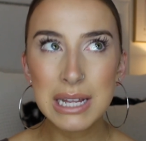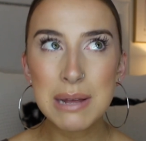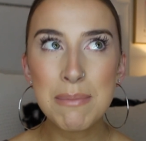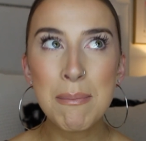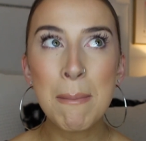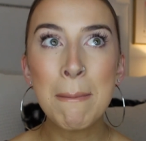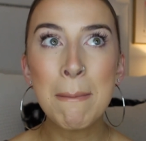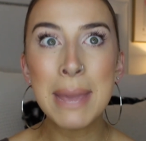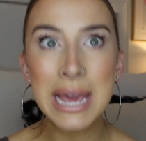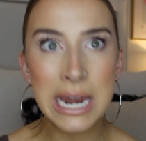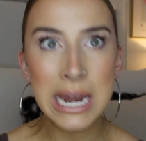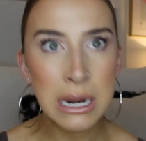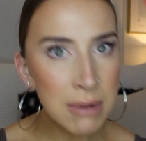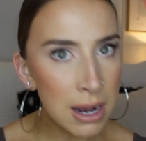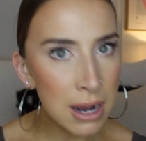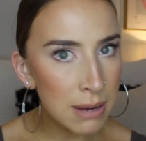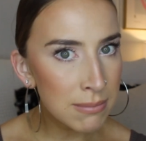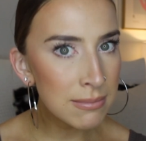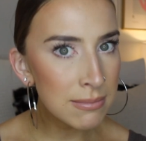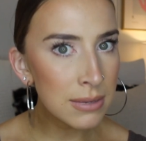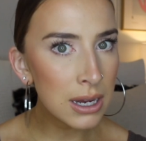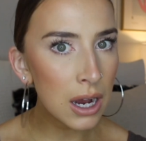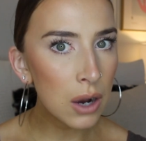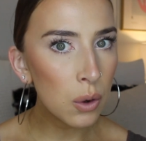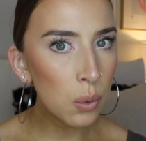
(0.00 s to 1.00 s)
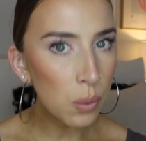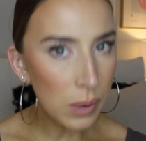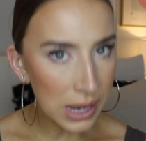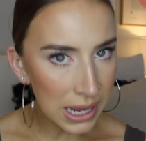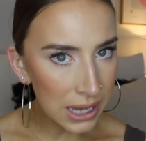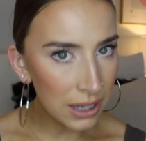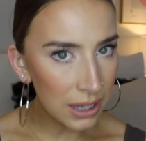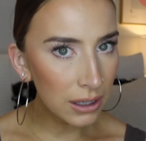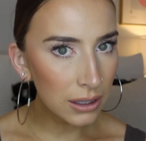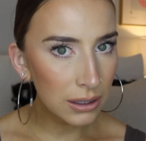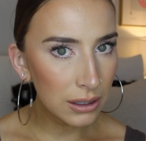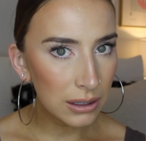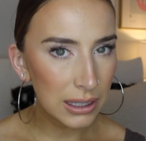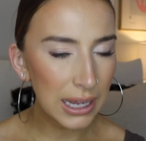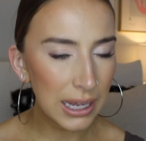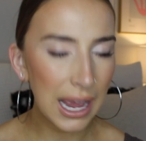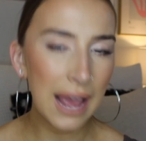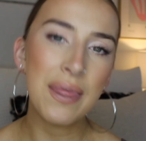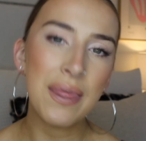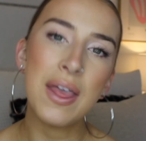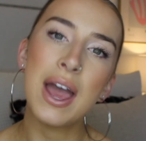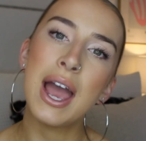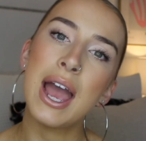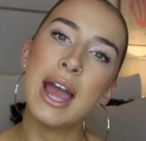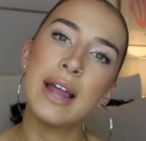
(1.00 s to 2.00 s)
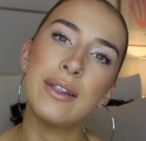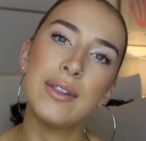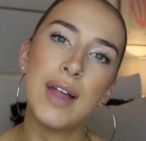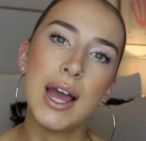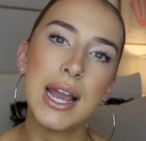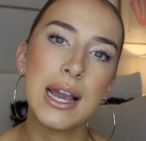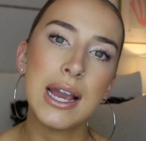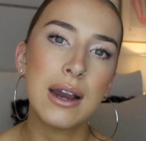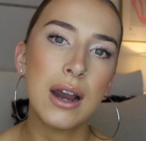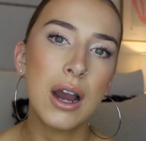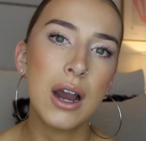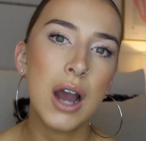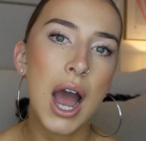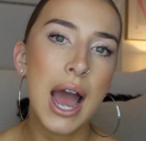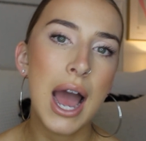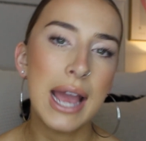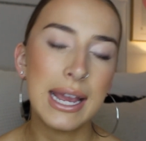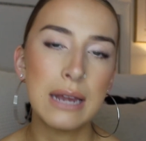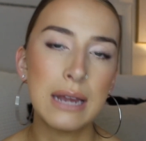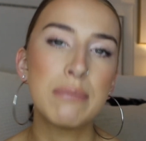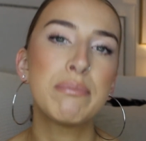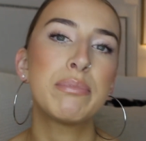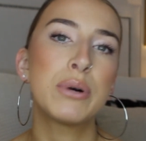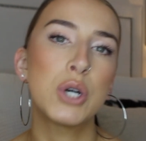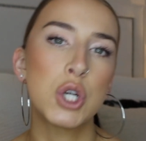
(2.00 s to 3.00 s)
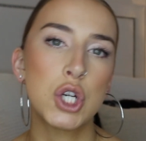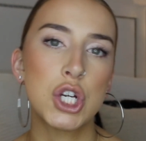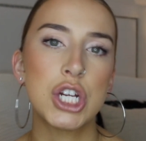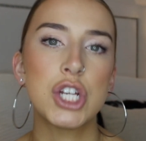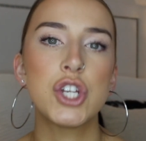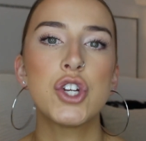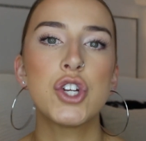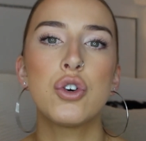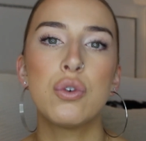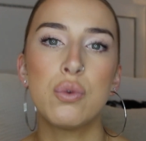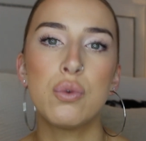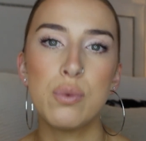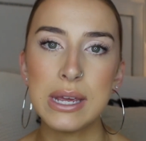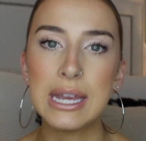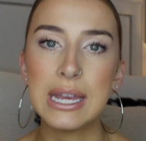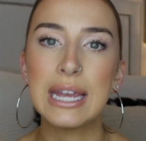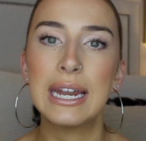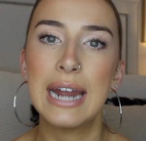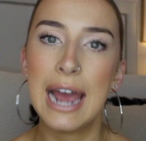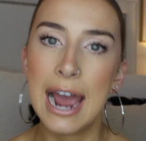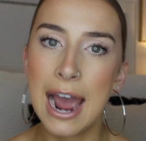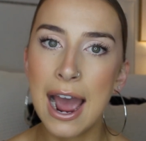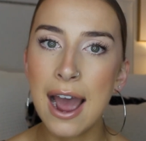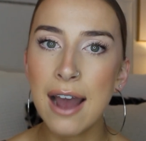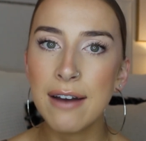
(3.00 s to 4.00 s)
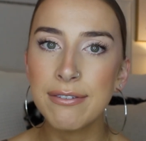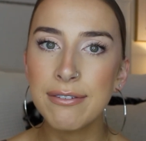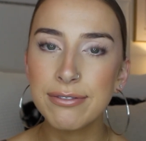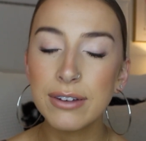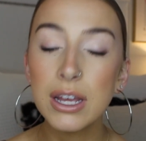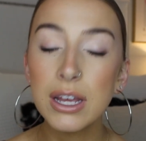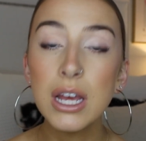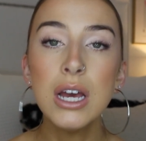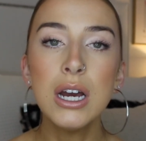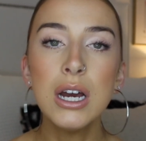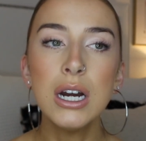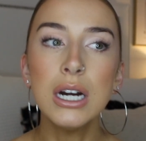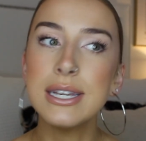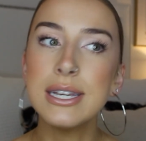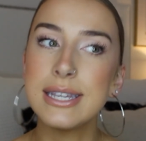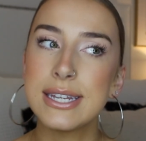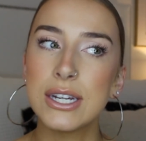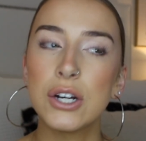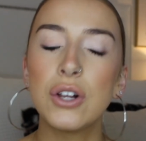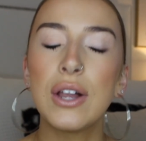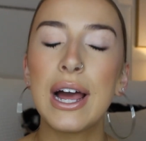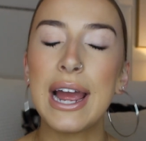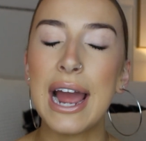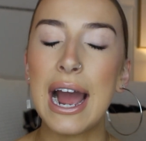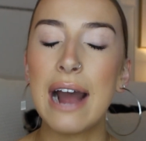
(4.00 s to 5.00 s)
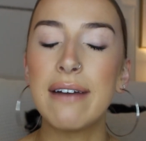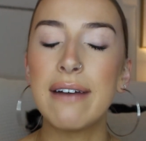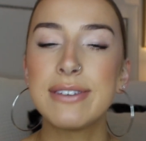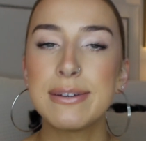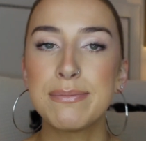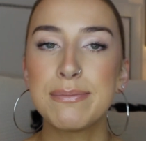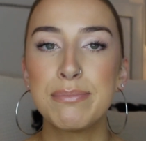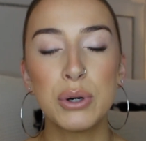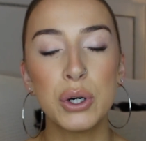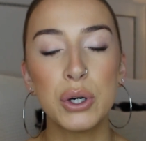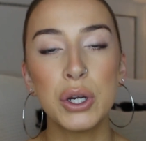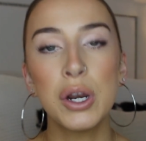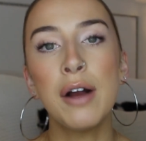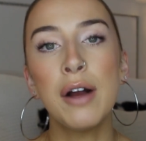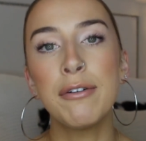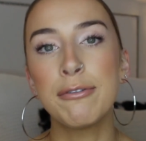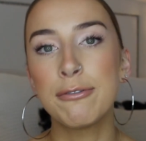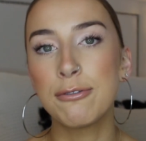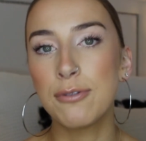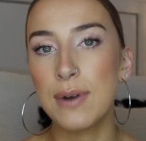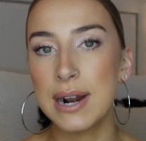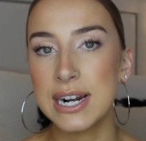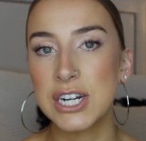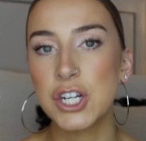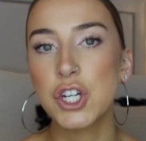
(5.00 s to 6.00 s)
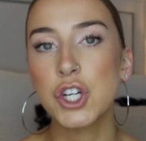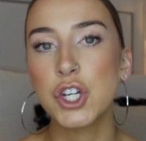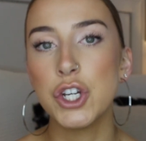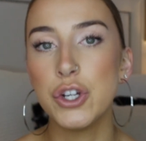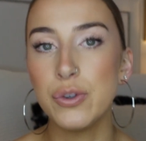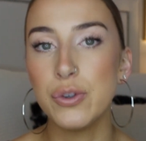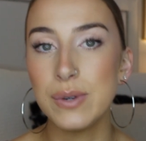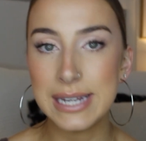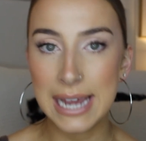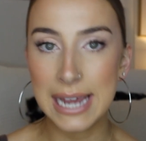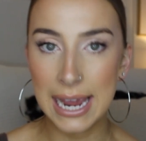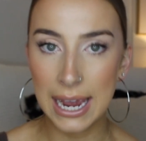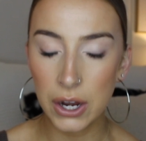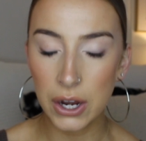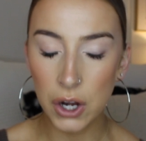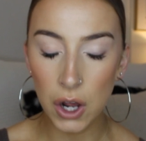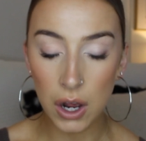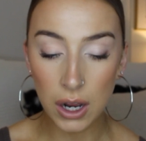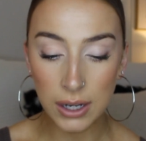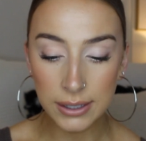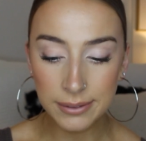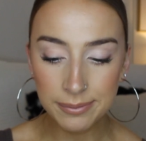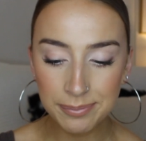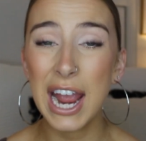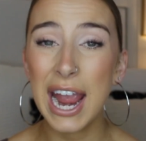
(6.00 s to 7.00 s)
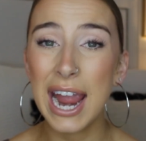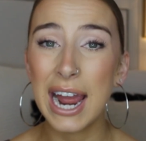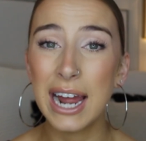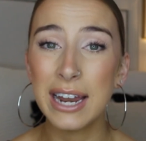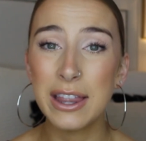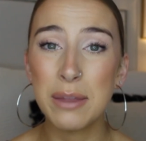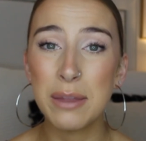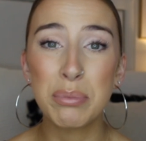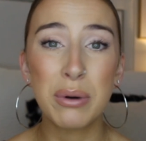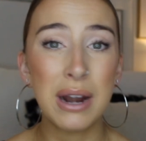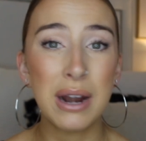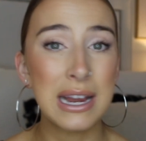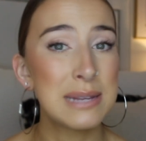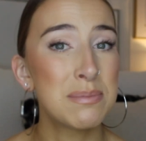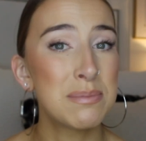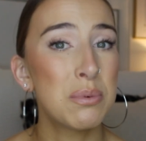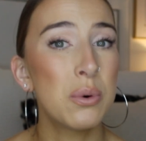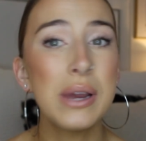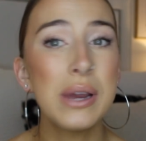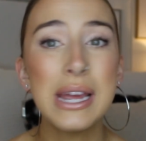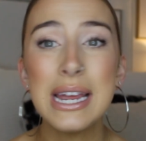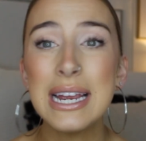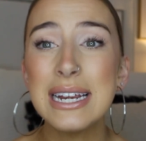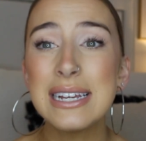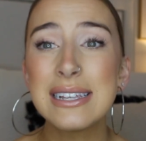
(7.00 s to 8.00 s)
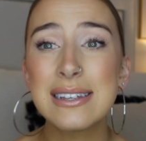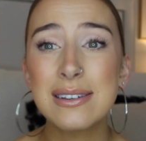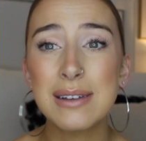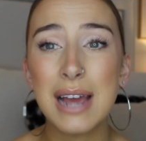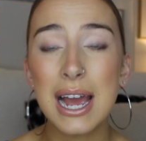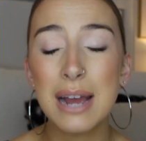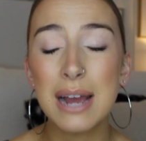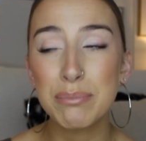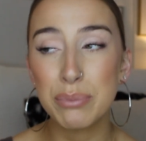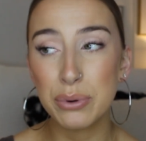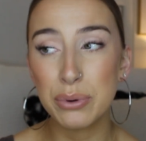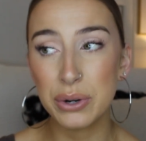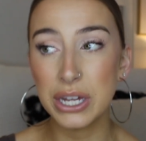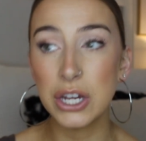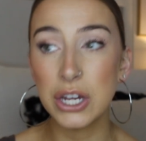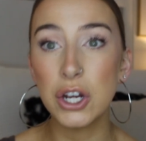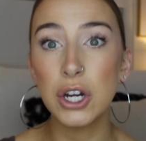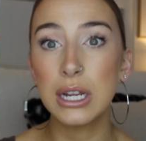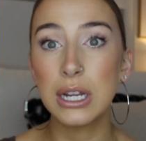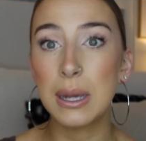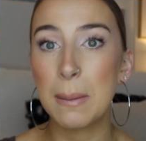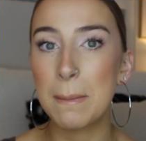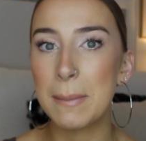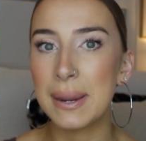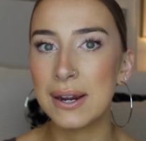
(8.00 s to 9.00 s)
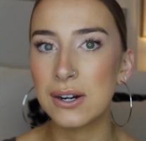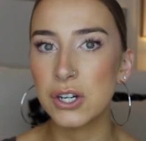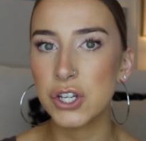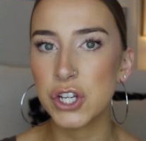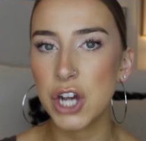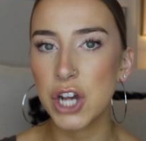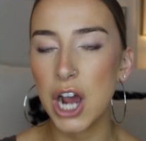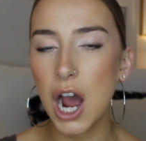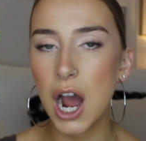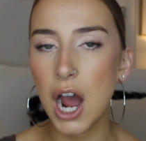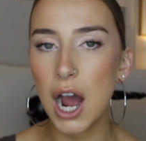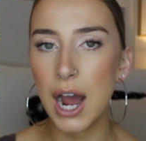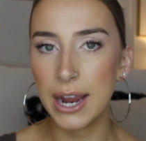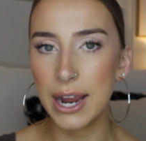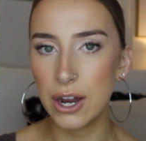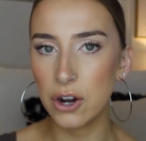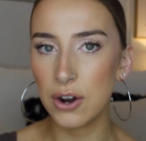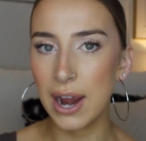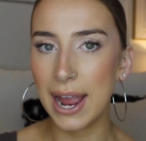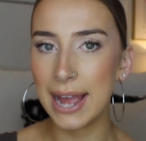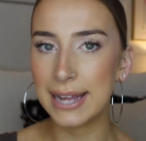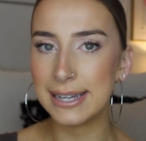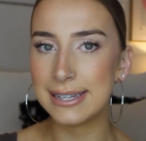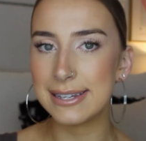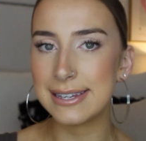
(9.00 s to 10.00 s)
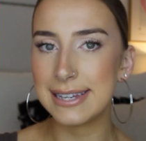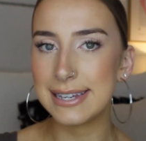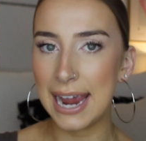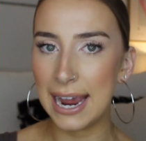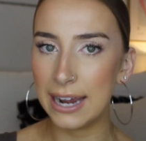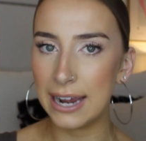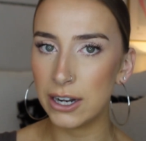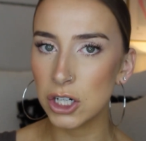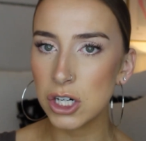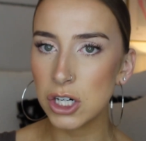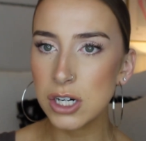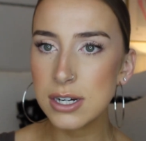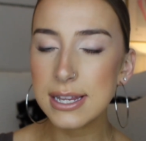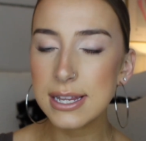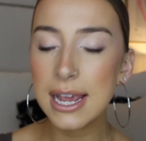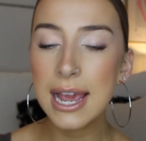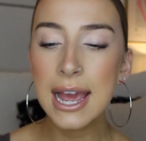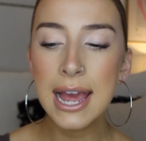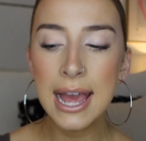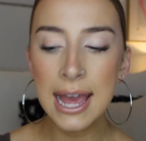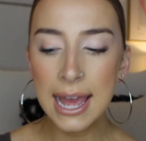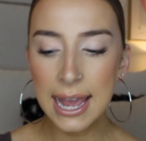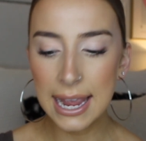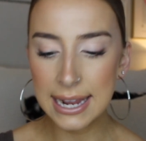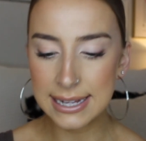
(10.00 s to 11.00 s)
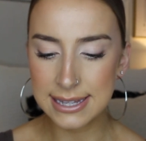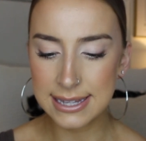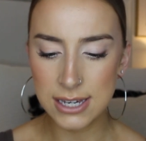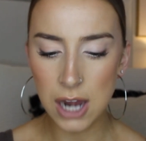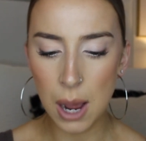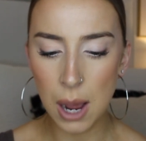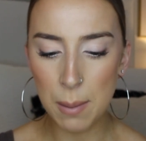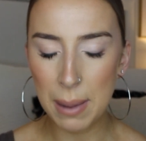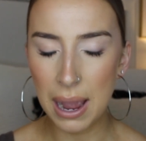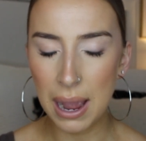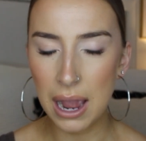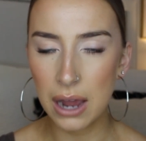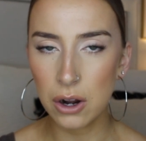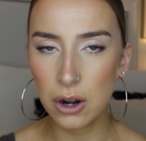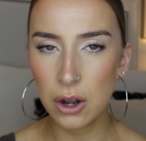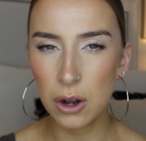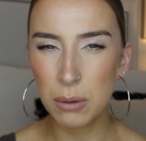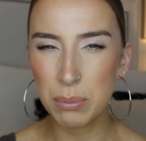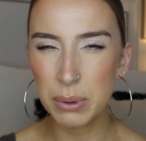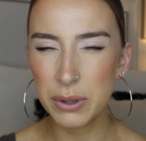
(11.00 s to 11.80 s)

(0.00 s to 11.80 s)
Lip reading: minimum a week, and then like I can push it to a week and a half until I have to put a fresh new tan on. And the price point is pretty good compared to higher end tanners. It's not bad. I'll